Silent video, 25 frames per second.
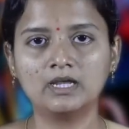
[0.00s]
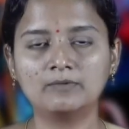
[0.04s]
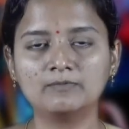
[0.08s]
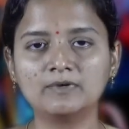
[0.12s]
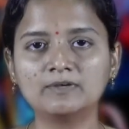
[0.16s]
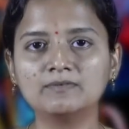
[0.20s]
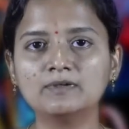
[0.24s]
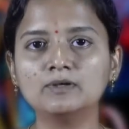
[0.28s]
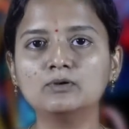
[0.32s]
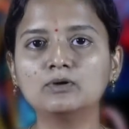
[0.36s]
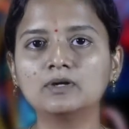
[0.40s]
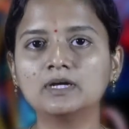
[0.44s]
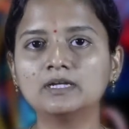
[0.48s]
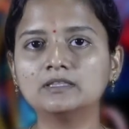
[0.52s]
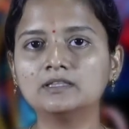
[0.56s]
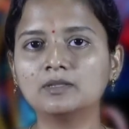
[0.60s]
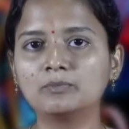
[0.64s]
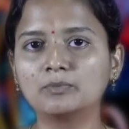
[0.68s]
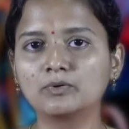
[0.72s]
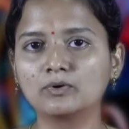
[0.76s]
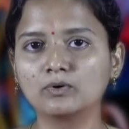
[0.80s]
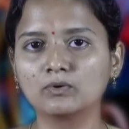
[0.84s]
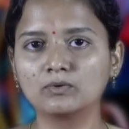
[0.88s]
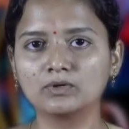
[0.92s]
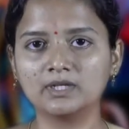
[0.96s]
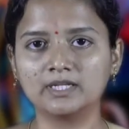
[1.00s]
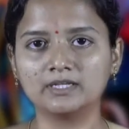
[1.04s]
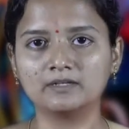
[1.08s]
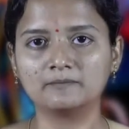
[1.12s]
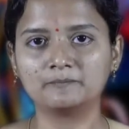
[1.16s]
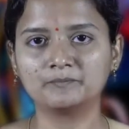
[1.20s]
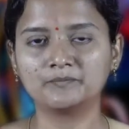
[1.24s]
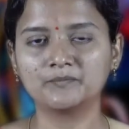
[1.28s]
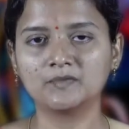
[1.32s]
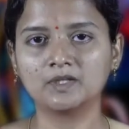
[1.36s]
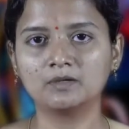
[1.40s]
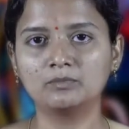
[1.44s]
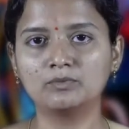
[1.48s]
When we look at the proline,
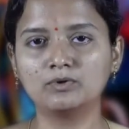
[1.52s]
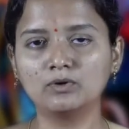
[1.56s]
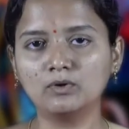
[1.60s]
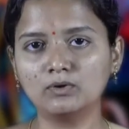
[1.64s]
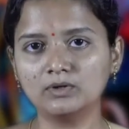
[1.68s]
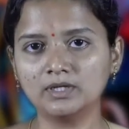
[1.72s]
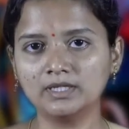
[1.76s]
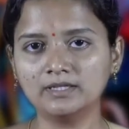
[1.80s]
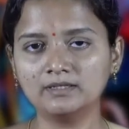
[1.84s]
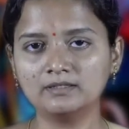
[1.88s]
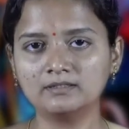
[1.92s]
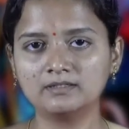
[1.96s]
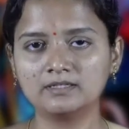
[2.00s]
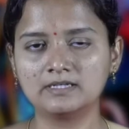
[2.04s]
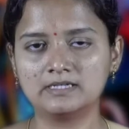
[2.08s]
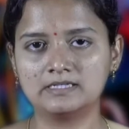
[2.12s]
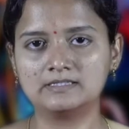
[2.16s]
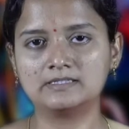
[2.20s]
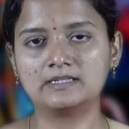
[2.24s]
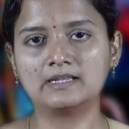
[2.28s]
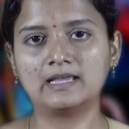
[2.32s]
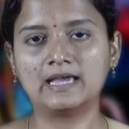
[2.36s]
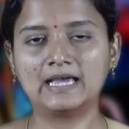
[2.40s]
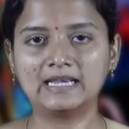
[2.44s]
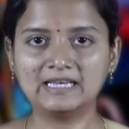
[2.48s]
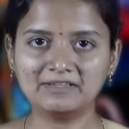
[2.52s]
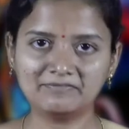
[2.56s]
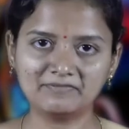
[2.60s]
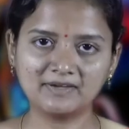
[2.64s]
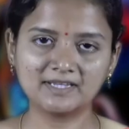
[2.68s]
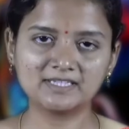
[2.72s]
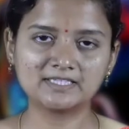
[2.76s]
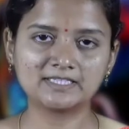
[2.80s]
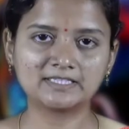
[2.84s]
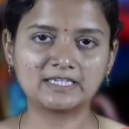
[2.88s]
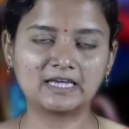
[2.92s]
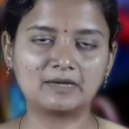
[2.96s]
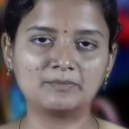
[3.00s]
proline is an
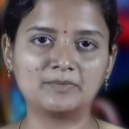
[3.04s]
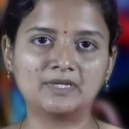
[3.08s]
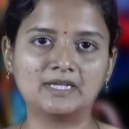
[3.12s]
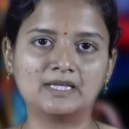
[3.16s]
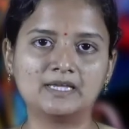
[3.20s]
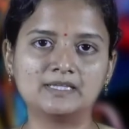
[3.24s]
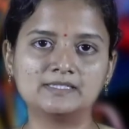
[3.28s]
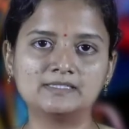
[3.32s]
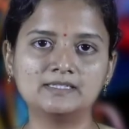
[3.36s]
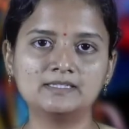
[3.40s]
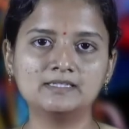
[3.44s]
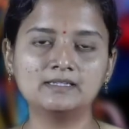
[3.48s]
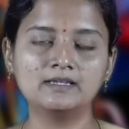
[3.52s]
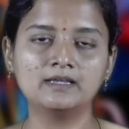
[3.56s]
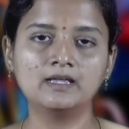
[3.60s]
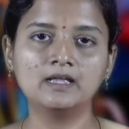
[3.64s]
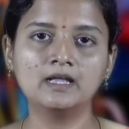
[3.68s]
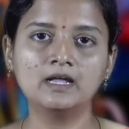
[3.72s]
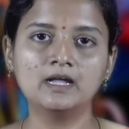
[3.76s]
aliphatic amino acid.